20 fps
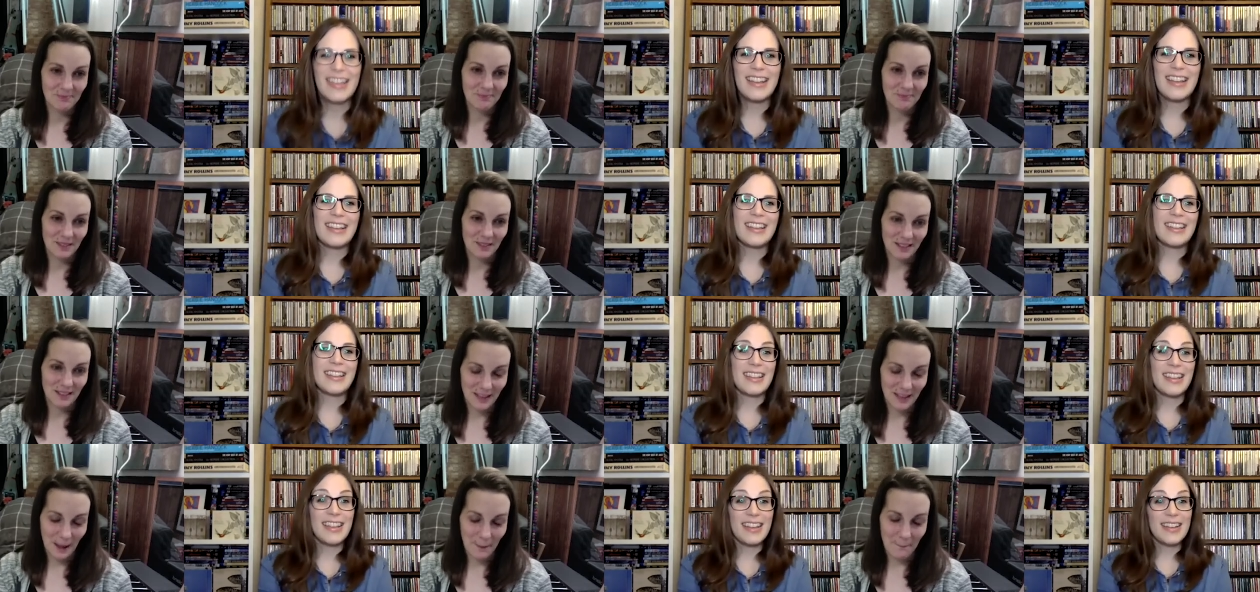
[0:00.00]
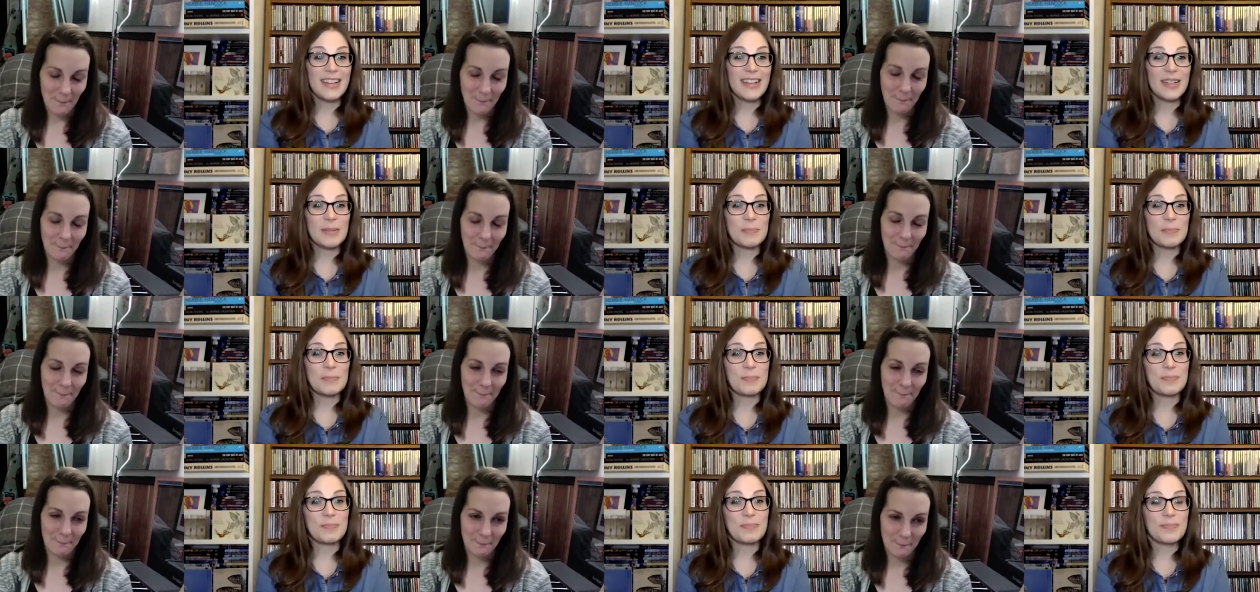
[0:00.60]
Speaker 1: yeah. Yeah.
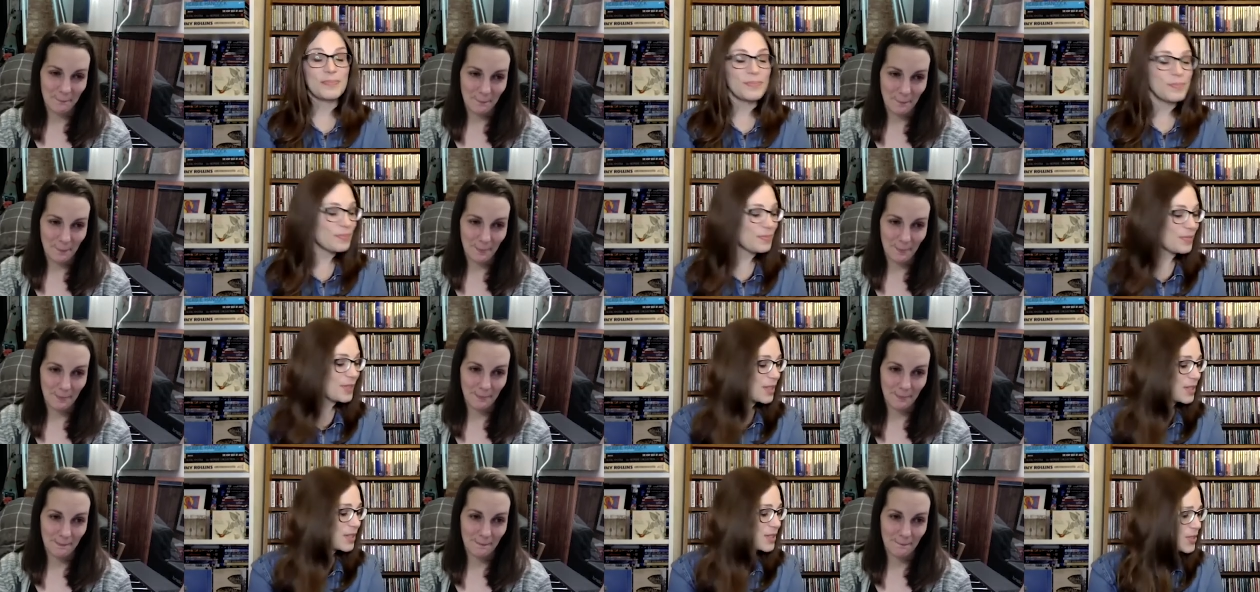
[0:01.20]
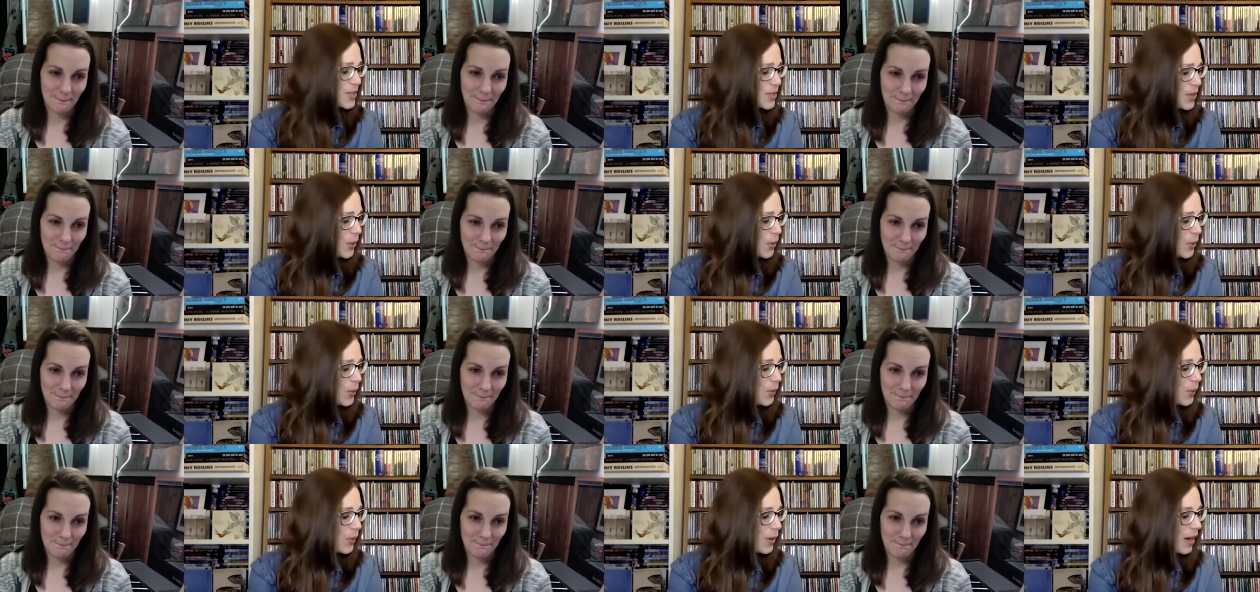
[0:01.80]

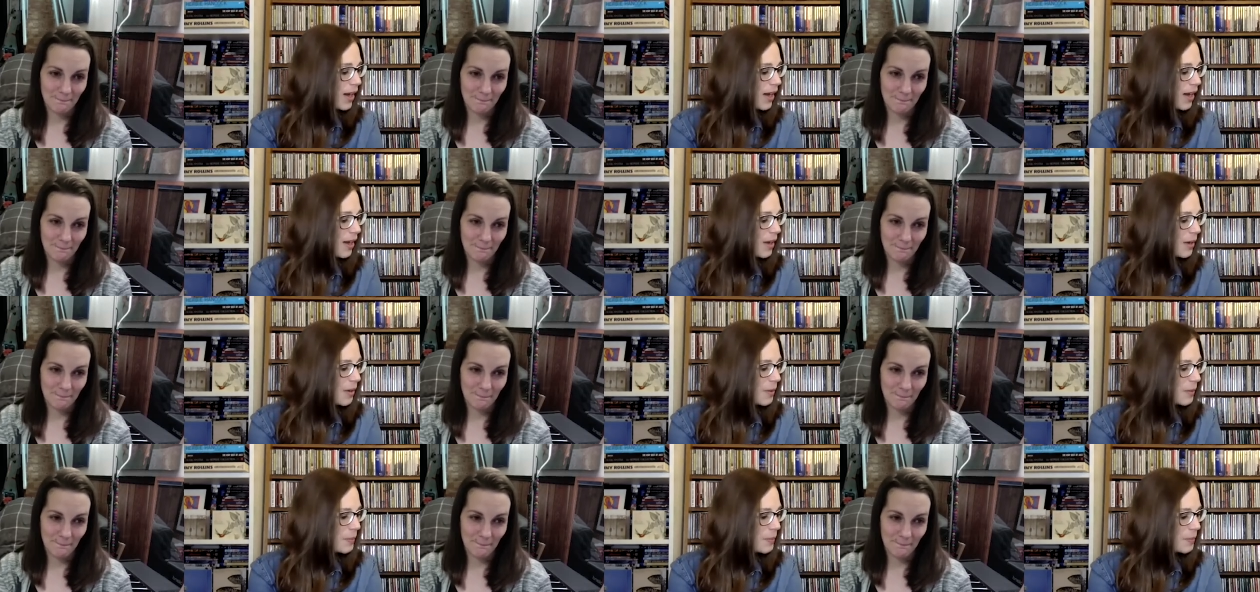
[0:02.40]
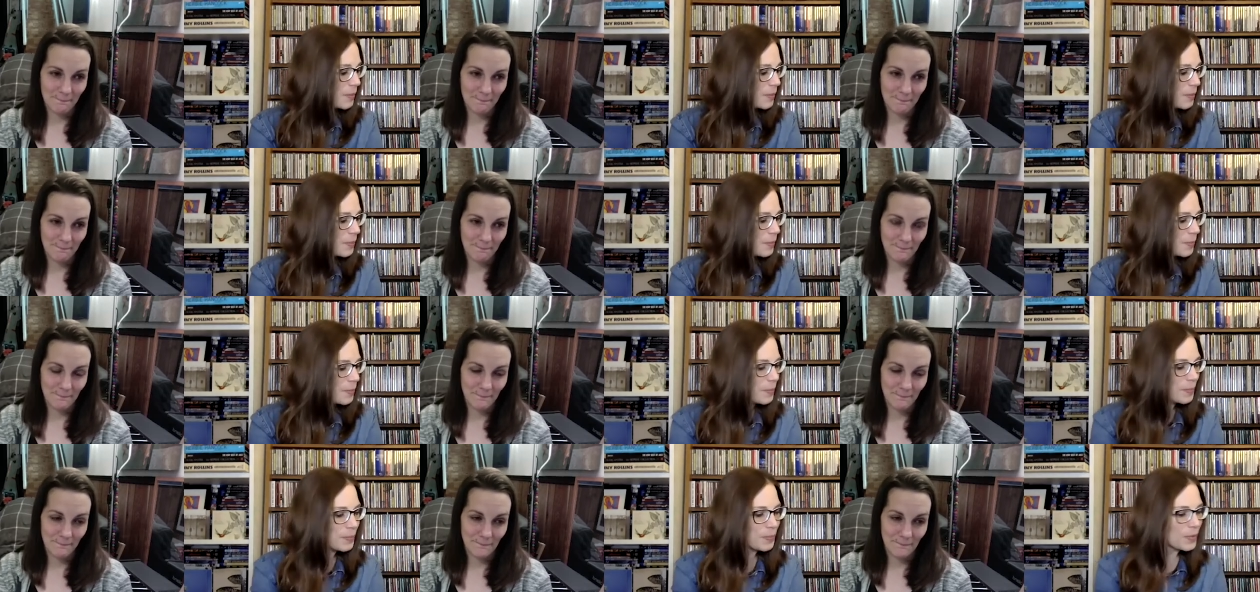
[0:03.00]
So,
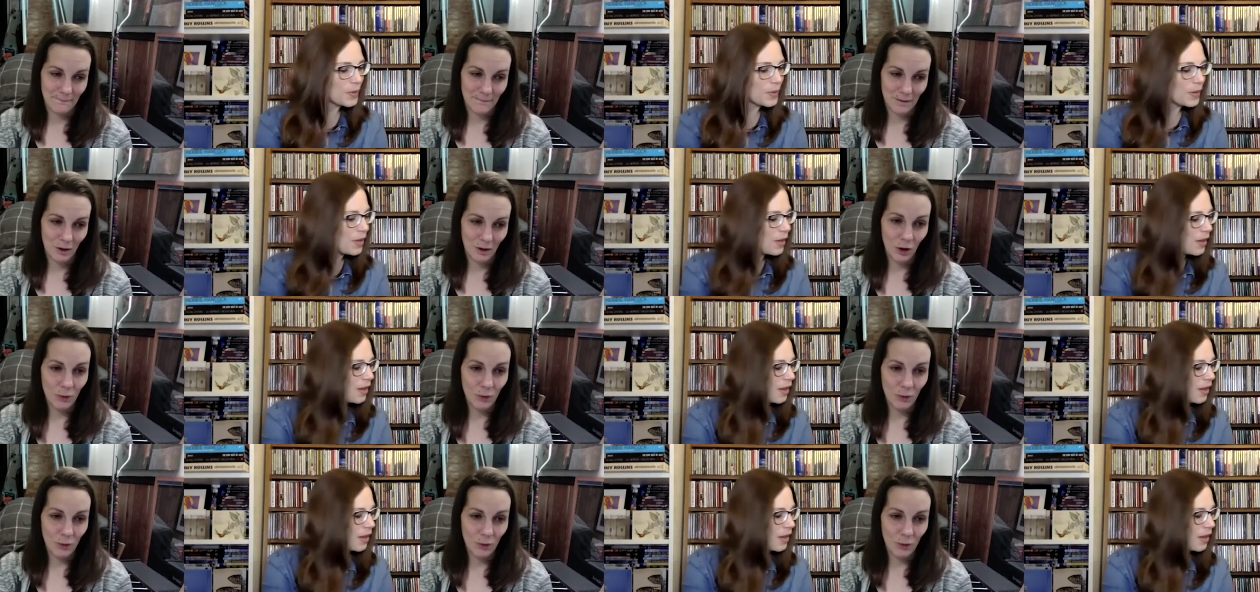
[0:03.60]
um, Oh, but I